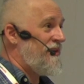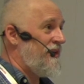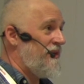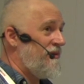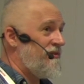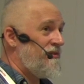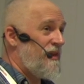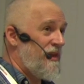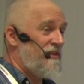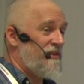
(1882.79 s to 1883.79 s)
to use
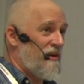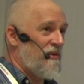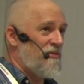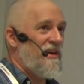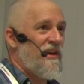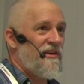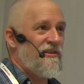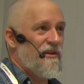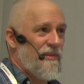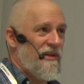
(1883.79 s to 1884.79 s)
things that aren't right next
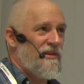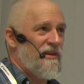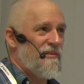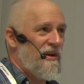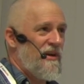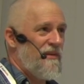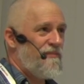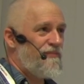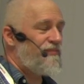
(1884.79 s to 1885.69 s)
to your button in the markup